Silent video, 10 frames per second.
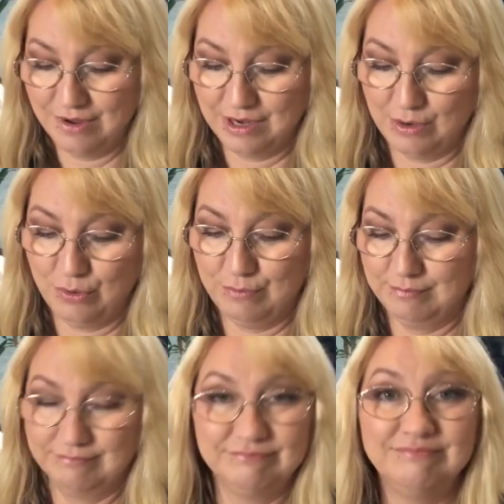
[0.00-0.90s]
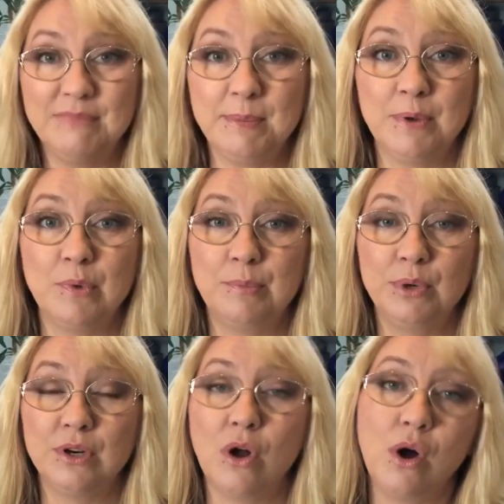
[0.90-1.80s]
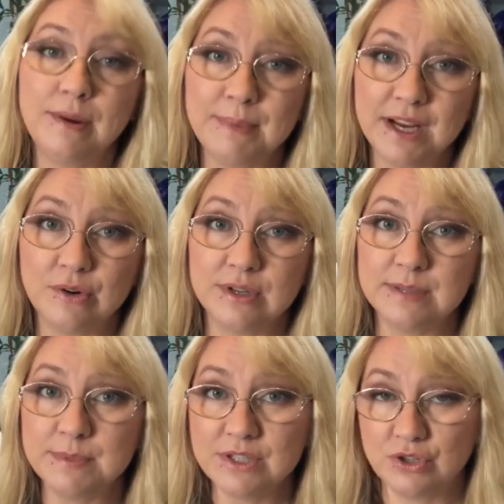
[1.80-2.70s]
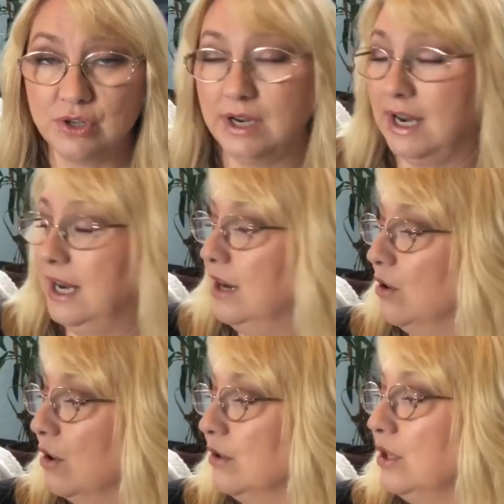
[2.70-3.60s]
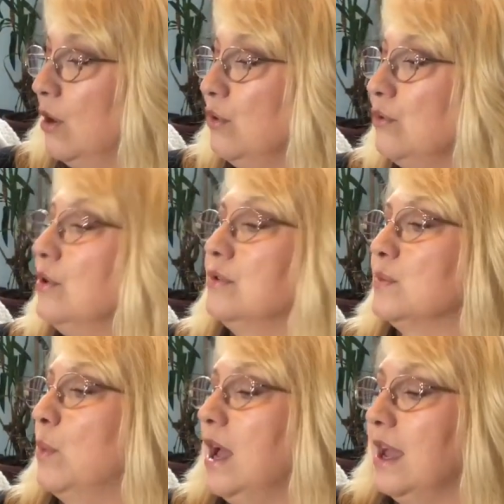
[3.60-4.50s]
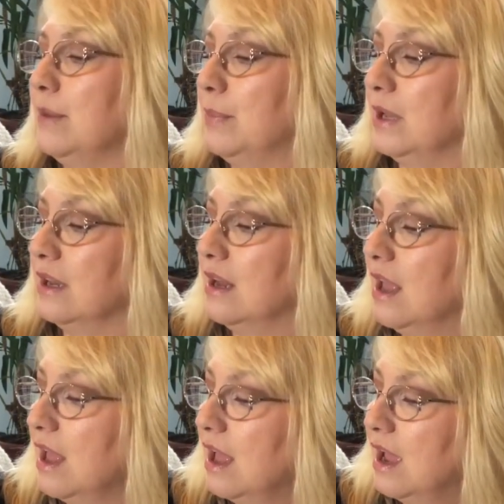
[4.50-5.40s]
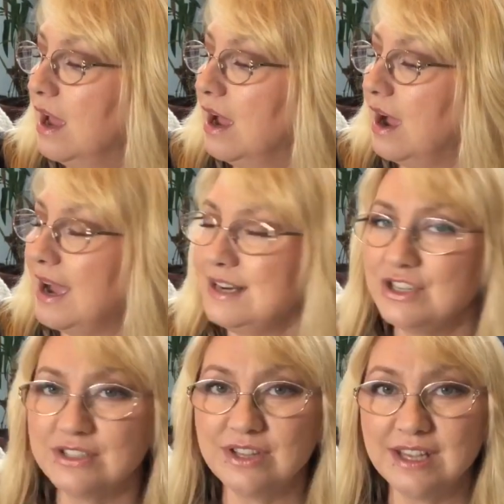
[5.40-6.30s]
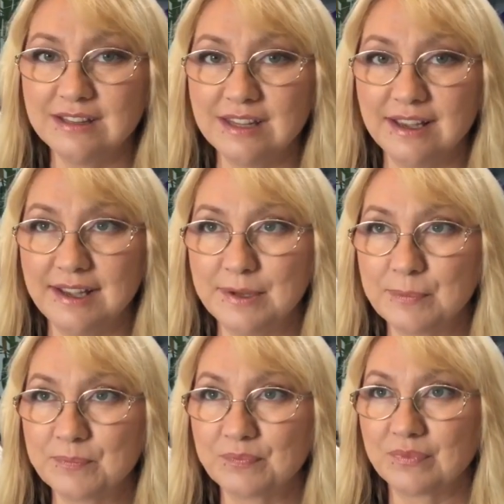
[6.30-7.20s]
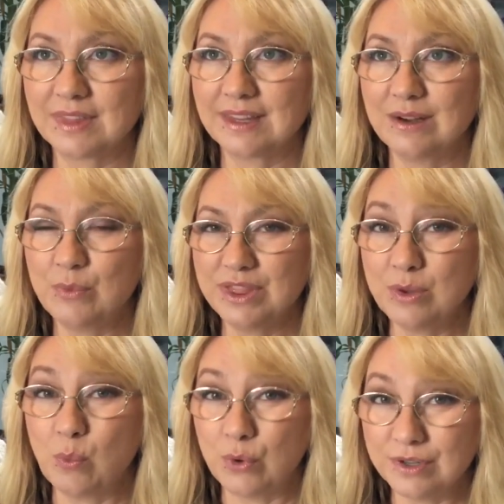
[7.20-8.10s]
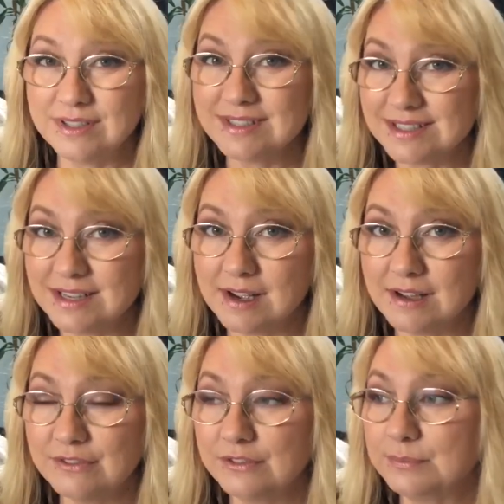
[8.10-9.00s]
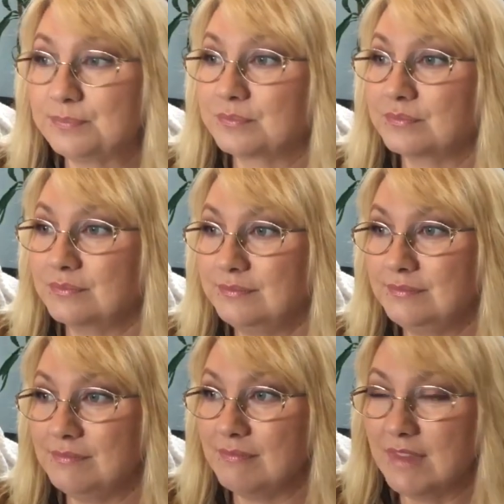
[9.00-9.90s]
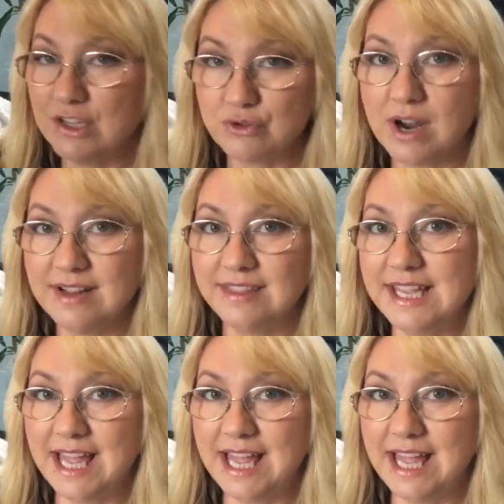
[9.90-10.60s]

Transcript: you know, maybe I want to put it on my Christmas tree or, you know, who knows what, but I just think that with the wooden stuff, try to think